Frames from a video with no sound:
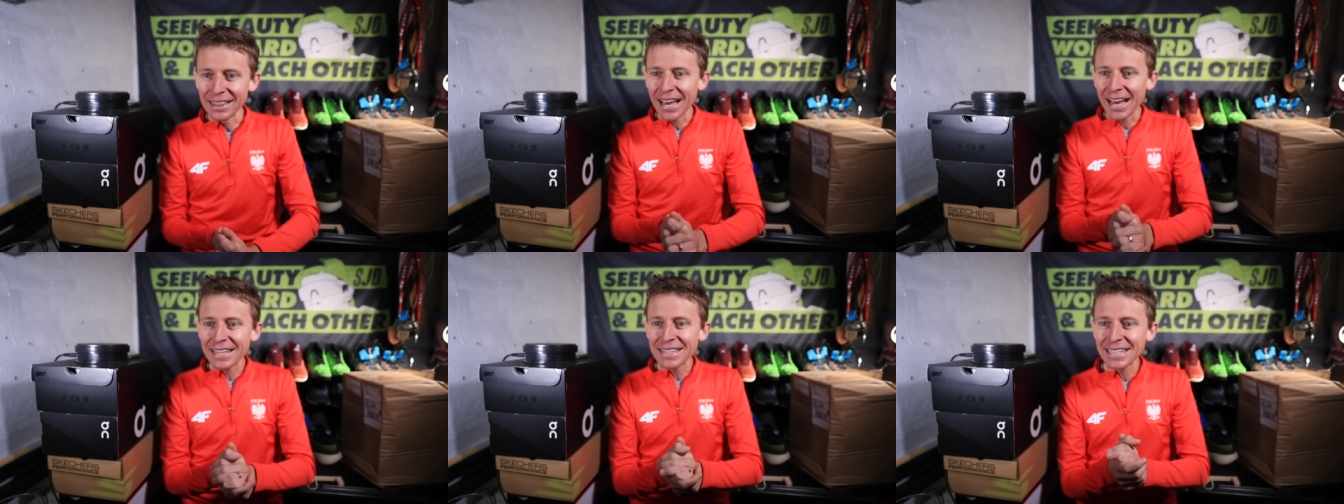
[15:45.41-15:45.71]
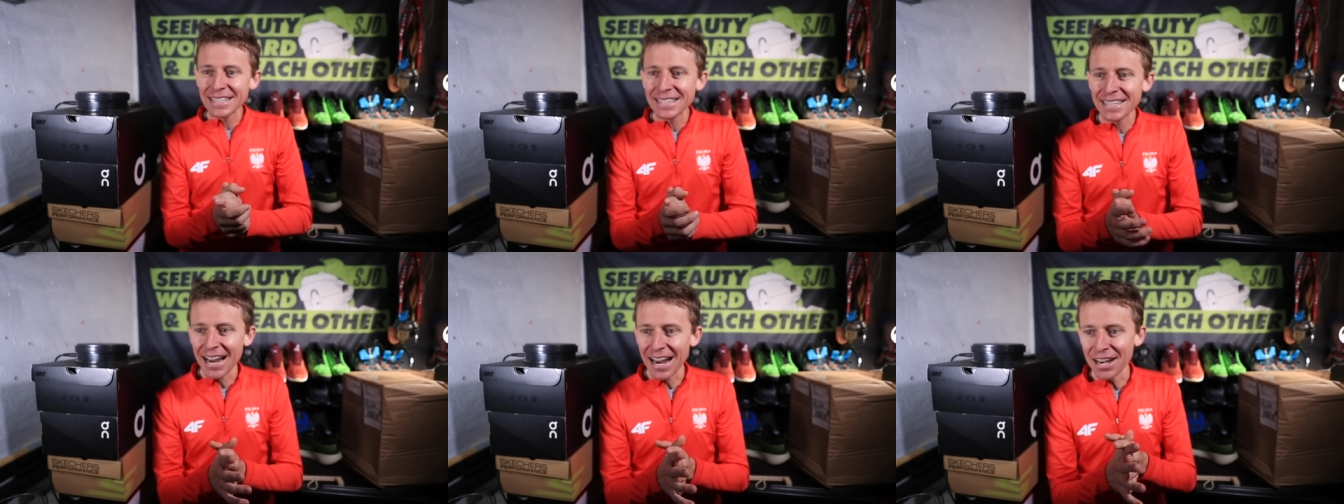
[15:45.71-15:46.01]
That's
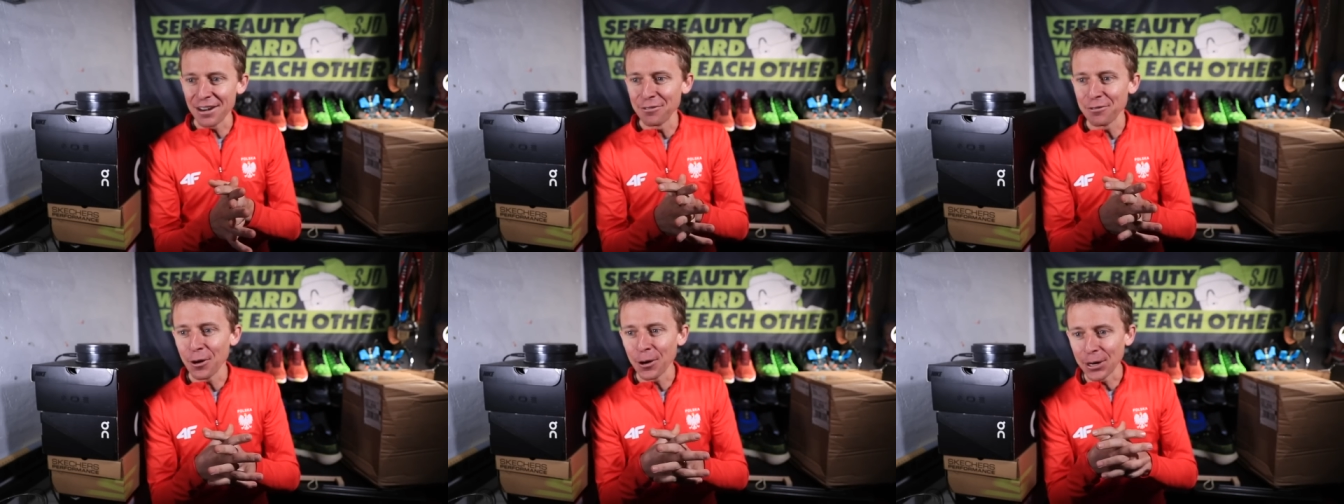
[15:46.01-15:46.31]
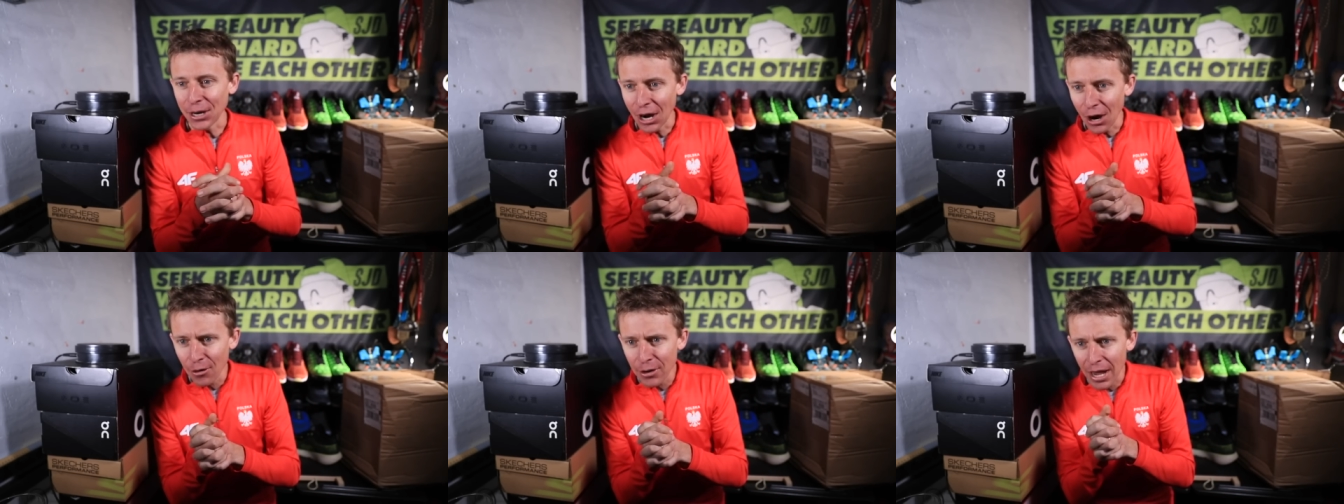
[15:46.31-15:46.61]
exciting for
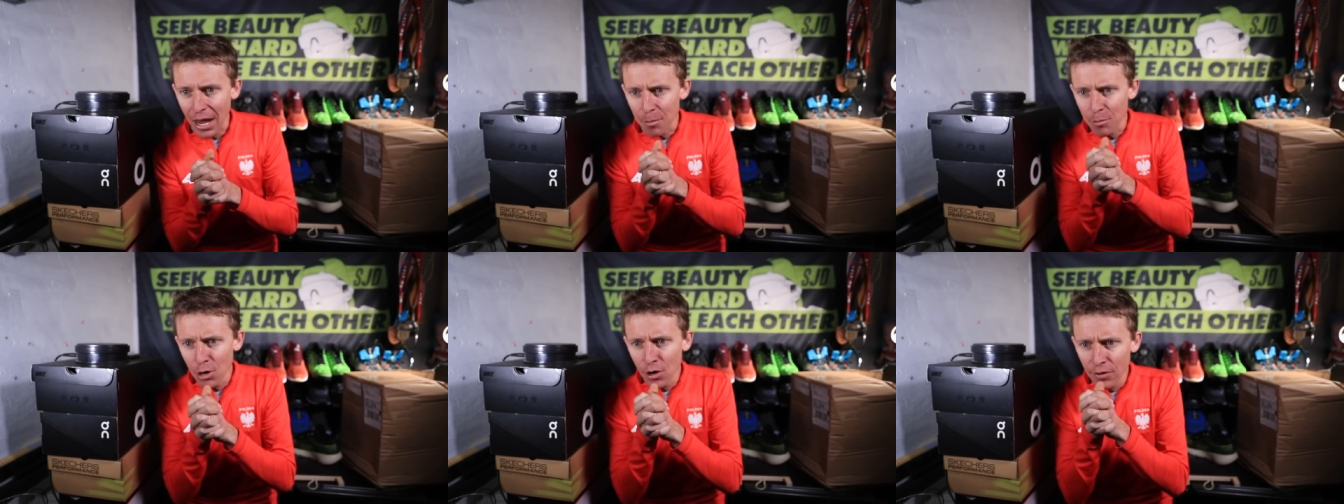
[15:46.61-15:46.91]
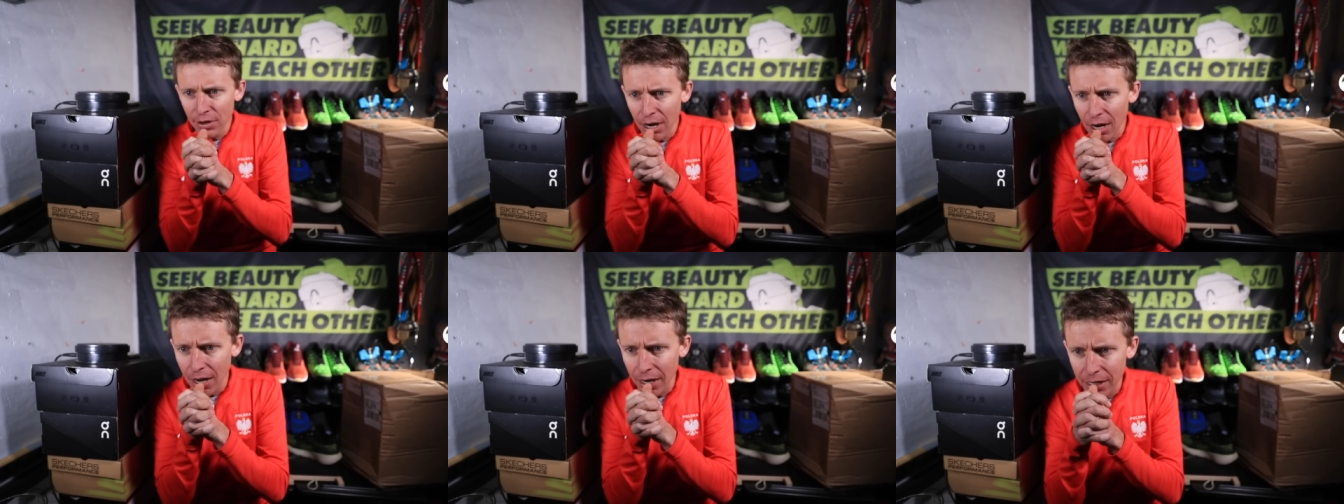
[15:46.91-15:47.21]
you. Okay,
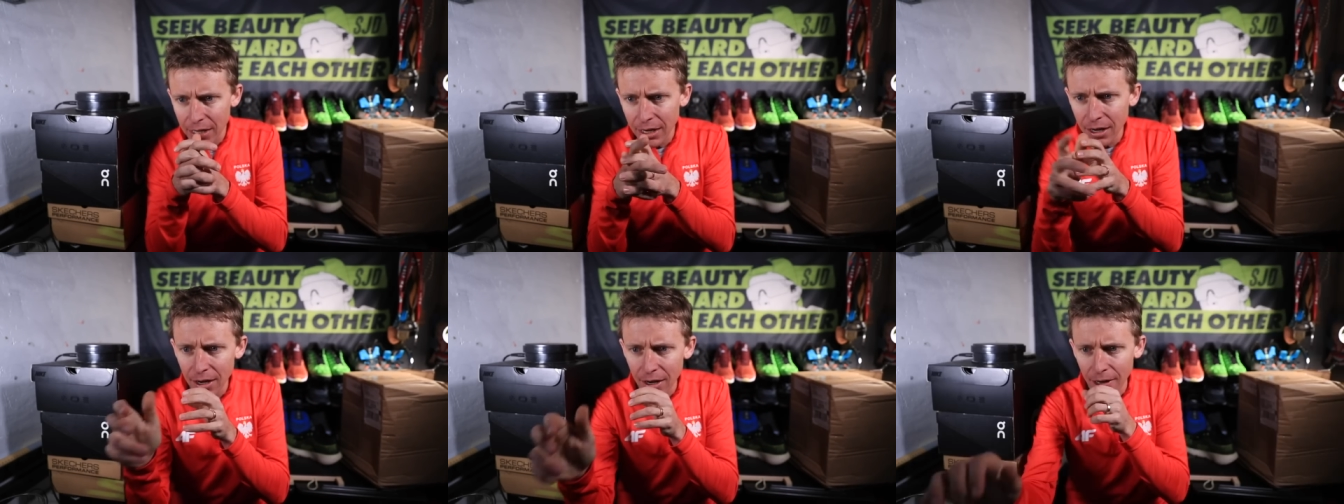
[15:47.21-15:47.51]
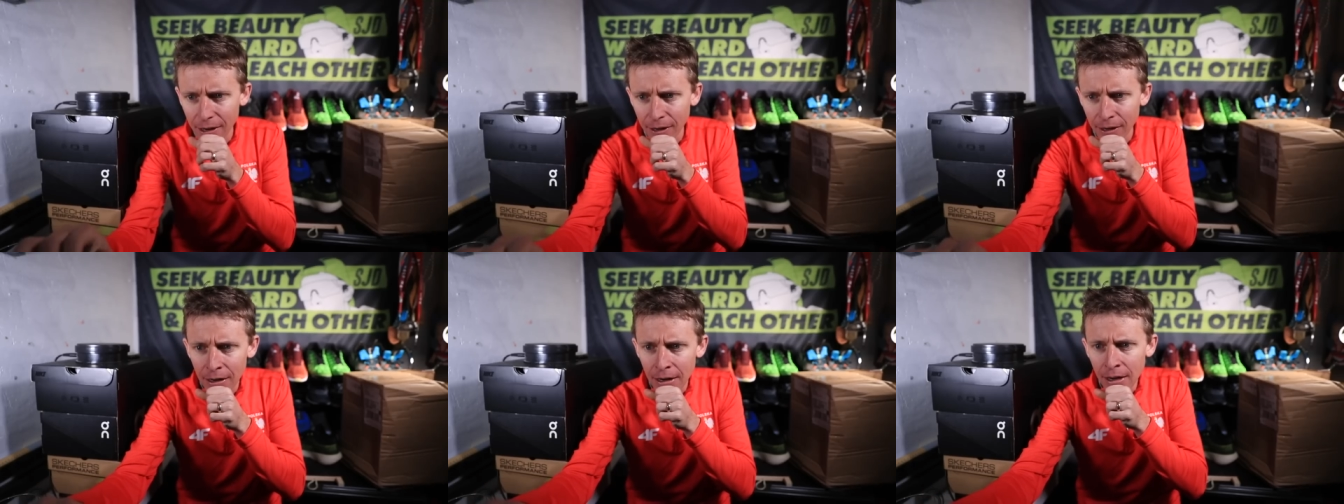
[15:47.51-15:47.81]
moving on
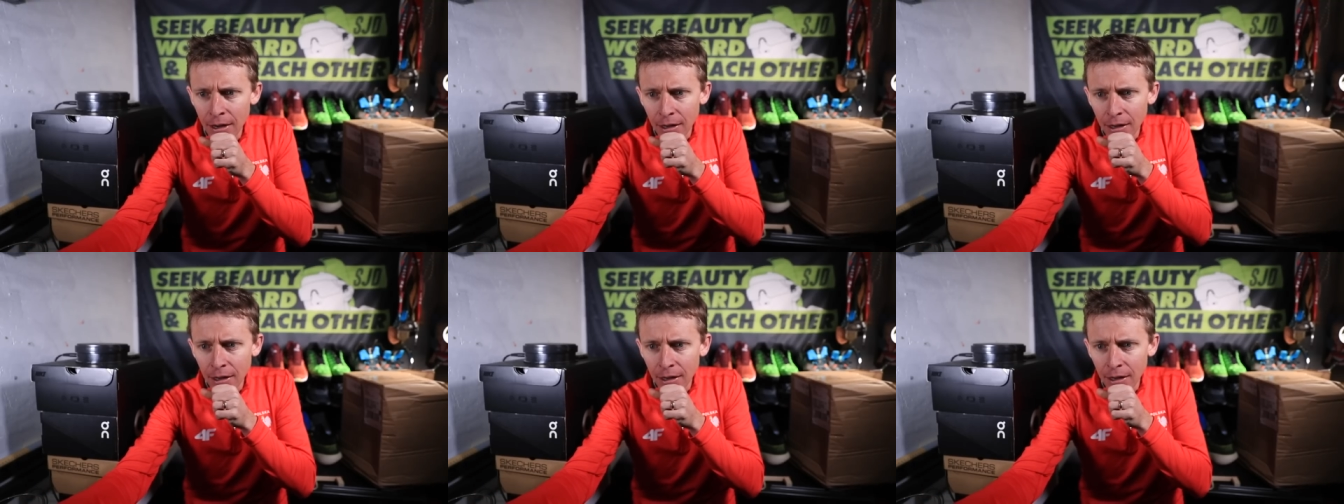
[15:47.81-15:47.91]
here.